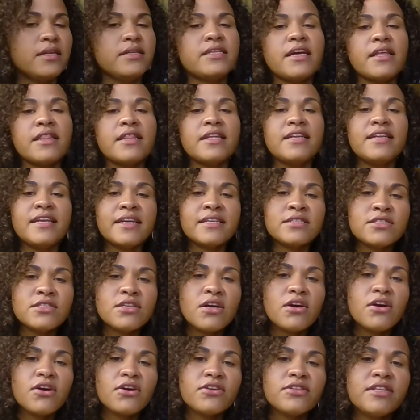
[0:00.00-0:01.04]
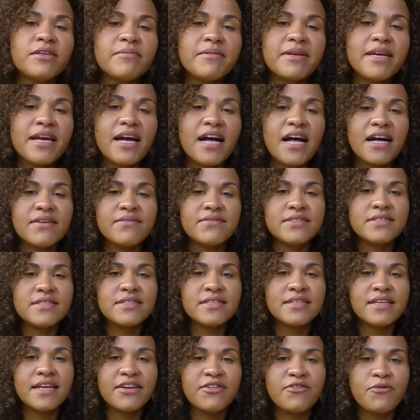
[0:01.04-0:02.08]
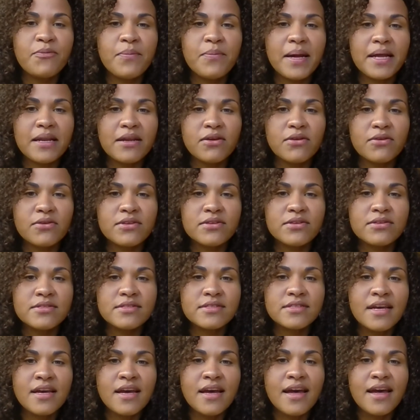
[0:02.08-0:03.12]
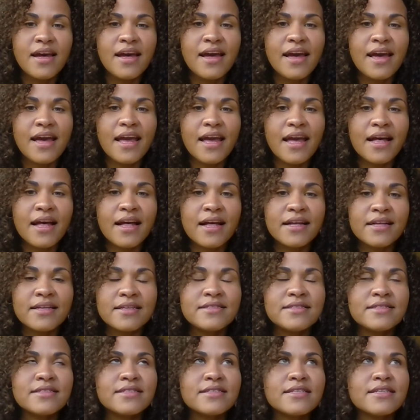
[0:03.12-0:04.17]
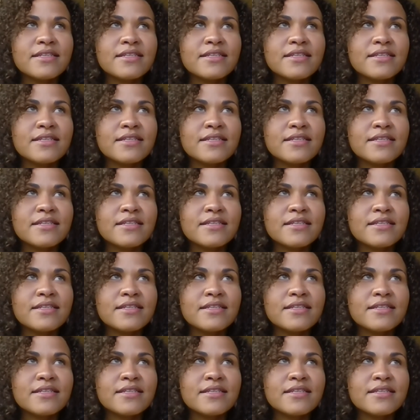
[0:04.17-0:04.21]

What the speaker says: Now the next card that we have is the Knight of Pentacles, and